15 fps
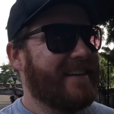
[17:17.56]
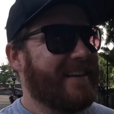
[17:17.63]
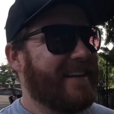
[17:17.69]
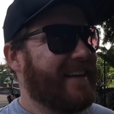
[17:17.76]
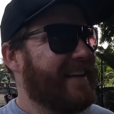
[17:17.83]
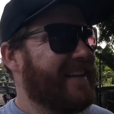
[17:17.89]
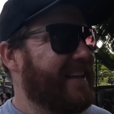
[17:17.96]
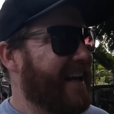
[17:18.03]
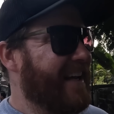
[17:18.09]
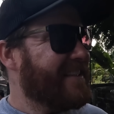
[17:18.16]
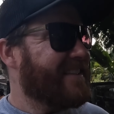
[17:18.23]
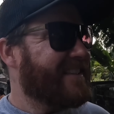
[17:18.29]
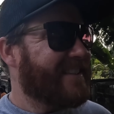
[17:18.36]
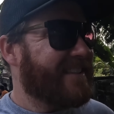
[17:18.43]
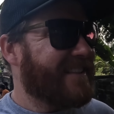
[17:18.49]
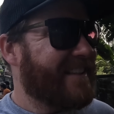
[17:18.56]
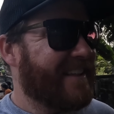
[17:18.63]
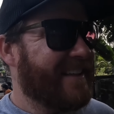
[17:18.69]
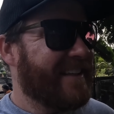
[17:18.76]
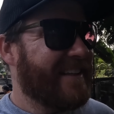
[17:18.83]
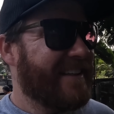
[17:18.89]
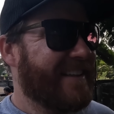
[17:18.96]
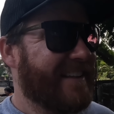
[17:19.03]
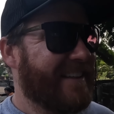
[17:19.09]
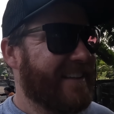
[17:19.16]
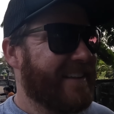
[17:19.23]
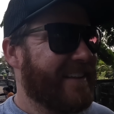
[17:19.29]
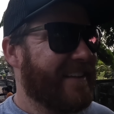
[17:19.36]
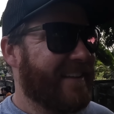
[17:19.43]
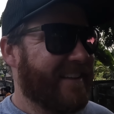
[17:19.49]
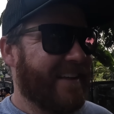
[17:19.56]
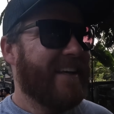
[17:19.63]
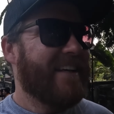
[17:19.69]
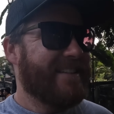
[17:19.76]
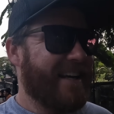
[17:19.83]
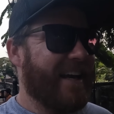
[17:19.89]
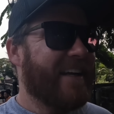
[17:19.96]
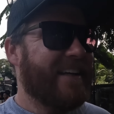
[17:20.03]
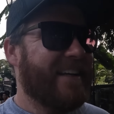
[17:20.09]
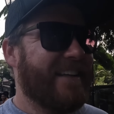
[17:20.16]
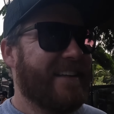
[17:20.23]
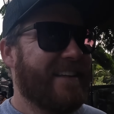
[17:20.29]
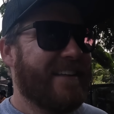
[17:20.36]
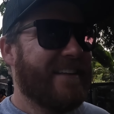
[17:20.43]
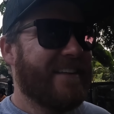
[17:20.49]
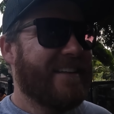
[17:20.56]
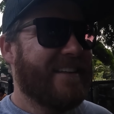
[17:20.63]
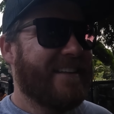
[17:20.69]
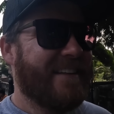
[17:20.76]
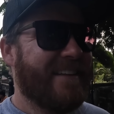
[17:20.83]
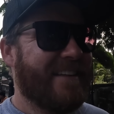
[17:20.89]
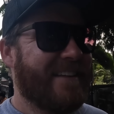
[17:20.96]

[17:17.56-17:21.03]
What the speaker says: feel of like the European feel. I'm not gonna lie, it really does, yeah.